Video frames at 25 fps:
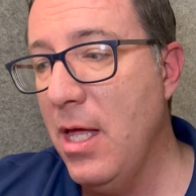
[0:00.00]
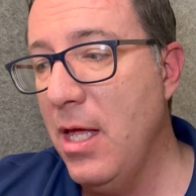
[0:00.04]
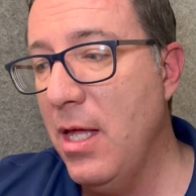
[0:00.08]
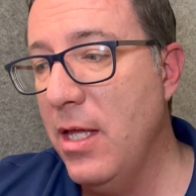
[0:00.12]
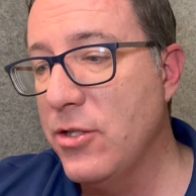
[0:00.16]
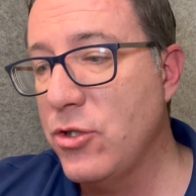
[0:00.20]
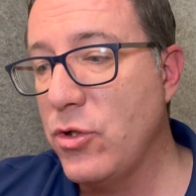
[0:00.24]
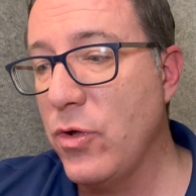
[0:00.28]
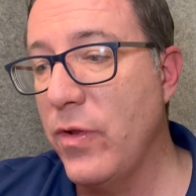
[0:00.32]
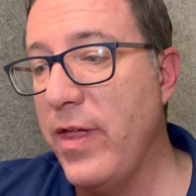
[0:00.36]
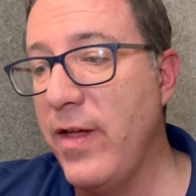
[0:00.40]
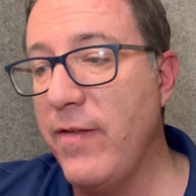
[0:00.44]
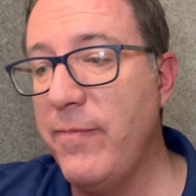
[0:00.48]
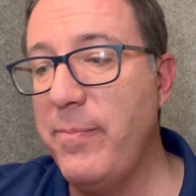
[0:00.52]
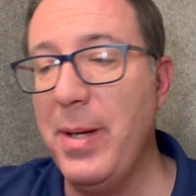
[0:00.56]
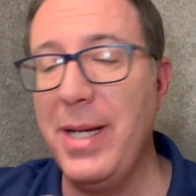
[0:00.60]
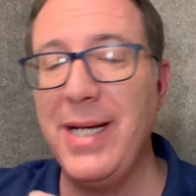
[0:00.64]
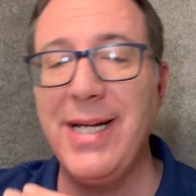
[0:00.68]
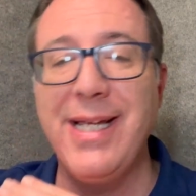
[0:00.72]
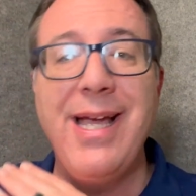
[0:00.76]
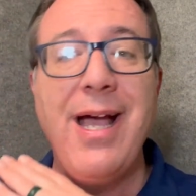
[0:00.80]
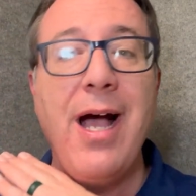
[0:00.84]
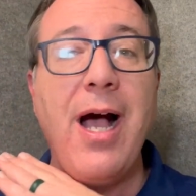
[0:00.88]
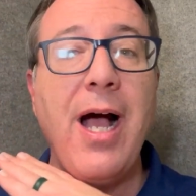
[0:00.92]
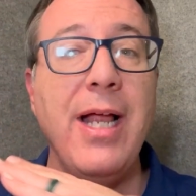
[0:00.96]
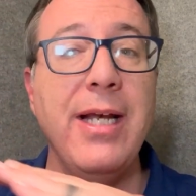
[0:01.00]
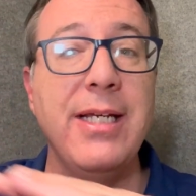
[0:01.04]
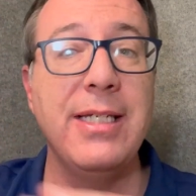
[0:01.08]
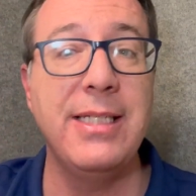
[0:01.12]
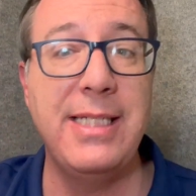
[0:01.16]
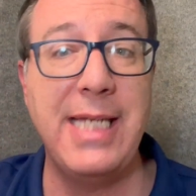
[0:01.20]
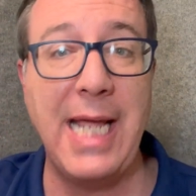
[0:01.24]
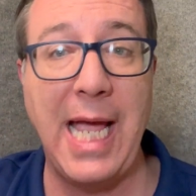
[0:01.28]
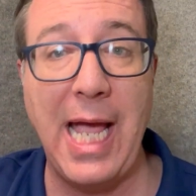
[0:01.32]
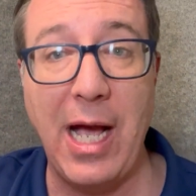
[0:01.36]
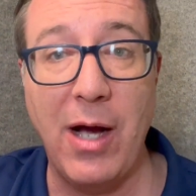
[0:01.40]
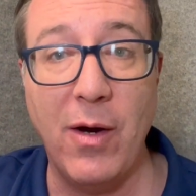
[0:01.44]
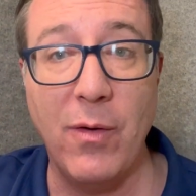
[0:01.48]
So they've been cut
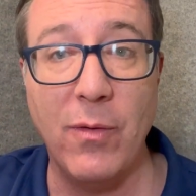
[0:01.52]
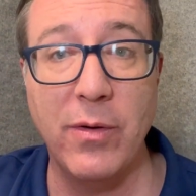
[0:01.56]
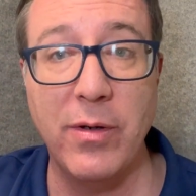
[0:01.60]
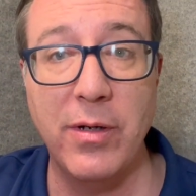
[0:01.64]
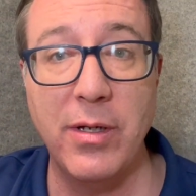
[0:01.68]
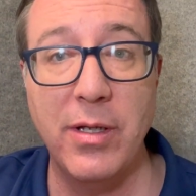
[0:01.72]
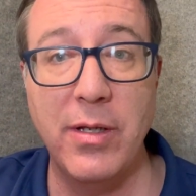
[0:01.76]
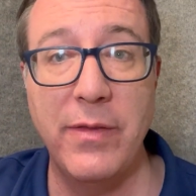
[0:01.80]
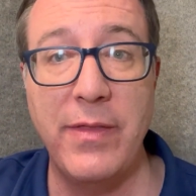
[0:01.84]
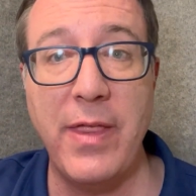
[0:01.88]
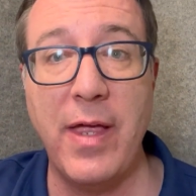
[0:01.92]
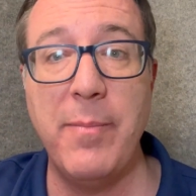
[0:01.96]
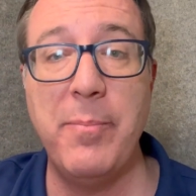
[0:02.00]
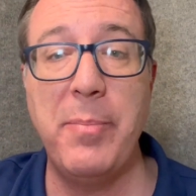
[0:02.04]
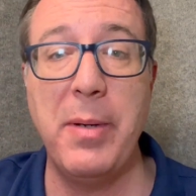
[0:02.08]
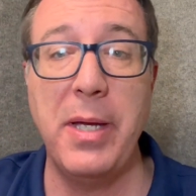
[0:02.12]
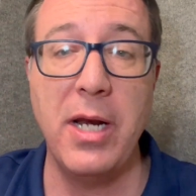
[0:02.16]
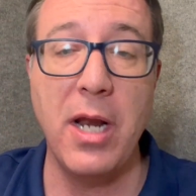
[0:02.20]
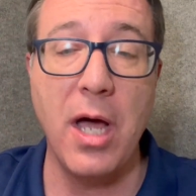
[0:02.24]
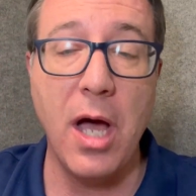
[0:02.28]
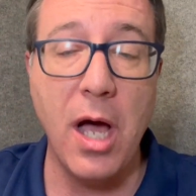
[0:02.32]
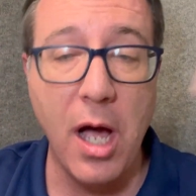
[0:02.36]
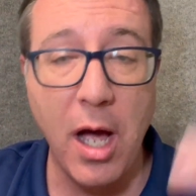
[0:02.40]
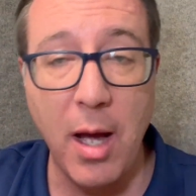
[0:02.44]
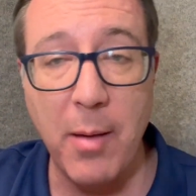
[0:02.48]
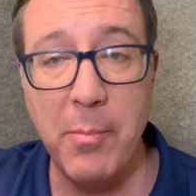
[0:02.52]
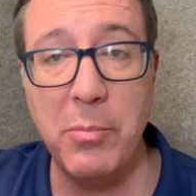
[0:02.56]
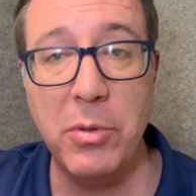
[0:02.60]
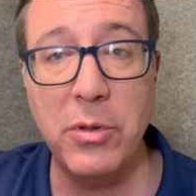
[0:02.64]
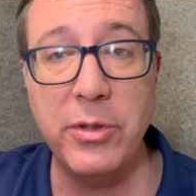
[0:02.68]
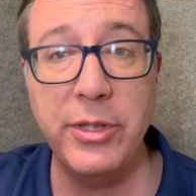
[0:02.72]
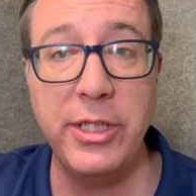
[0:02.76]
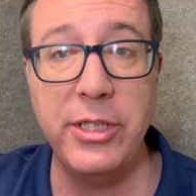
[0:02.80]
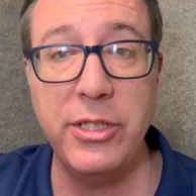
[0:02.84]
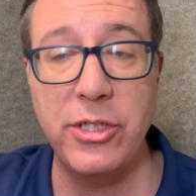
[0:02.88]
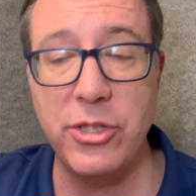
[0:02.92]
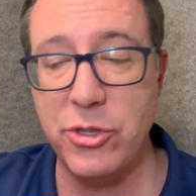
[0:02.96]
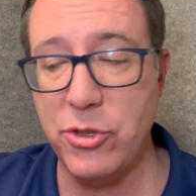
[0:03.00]
down. They've been humbled
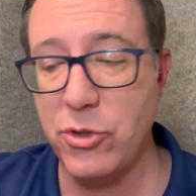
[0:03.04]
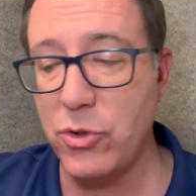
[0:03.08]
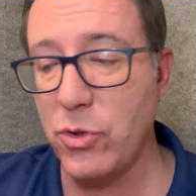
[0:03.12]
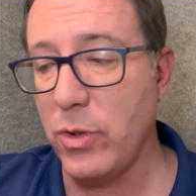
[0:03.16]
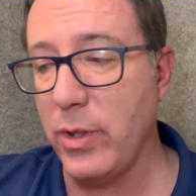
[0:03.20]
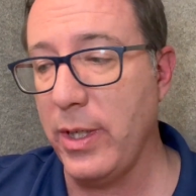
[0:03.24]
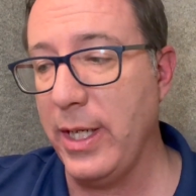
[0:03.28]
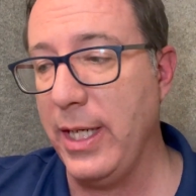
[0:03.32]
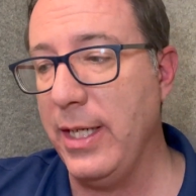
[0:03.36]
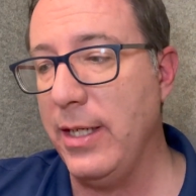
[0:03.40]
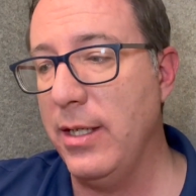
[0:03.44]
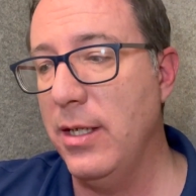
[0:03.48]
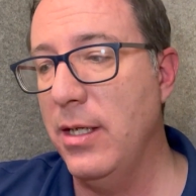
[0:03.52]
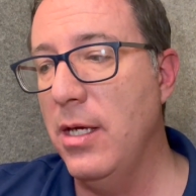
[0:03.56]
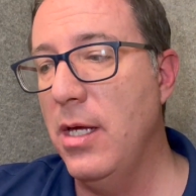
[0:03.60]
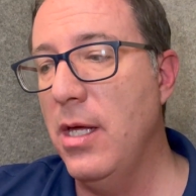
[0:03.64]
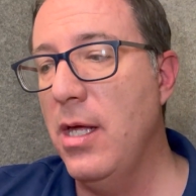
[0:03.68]
and destroyed.